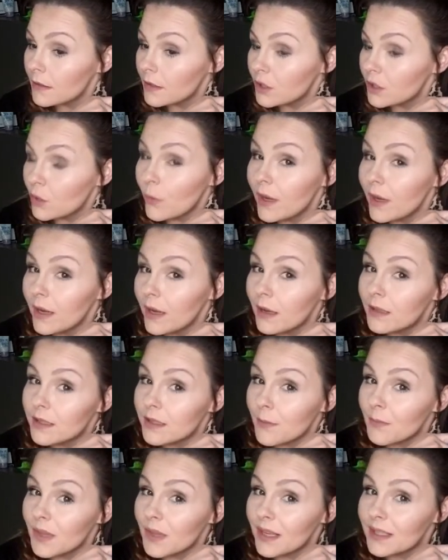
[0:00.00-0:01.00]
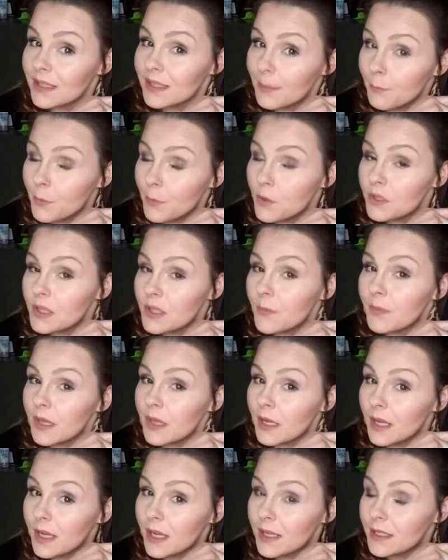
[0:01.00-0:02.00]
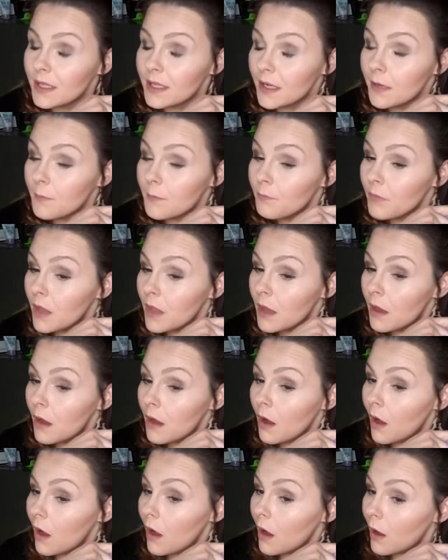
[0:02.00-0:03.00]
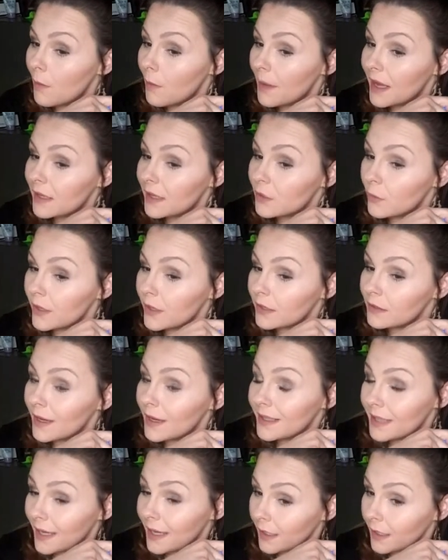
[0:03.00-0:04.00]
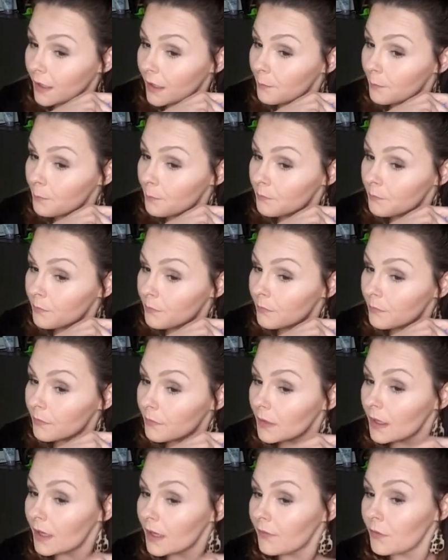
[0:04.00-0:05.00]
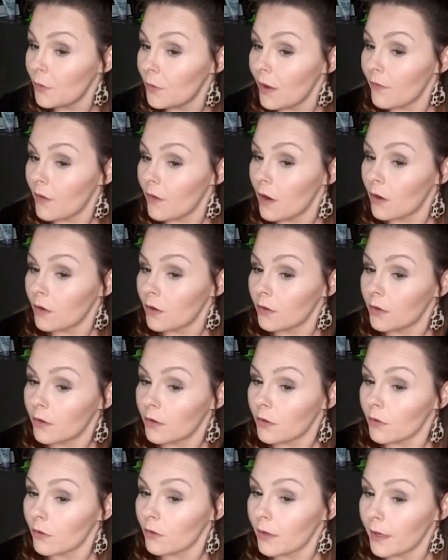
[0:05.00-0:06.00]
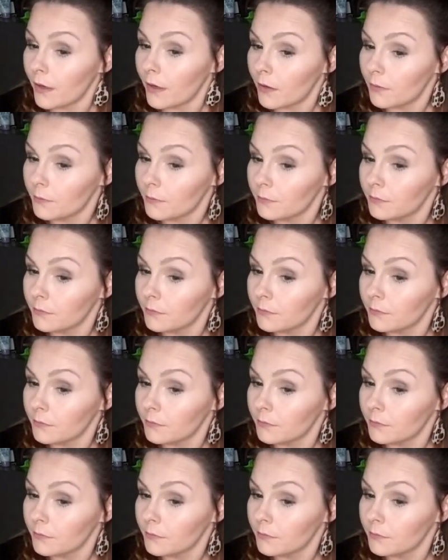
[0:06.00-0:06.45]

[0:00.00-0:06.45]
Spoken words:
doing something simple, something easy, and doing titanium if you have harder to curl hair.